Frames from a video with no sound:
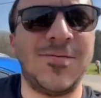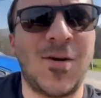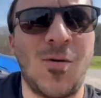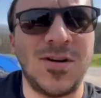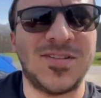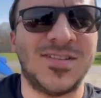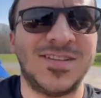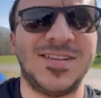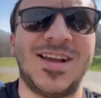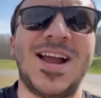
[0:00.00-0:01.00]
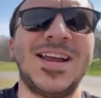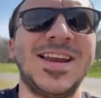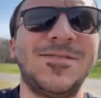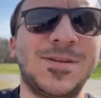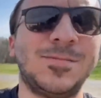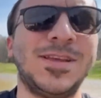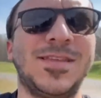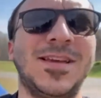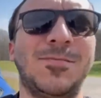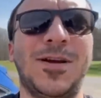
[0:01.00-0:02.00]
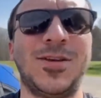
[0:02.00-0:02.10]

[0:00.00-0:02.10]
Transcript: of course, I inevitably think about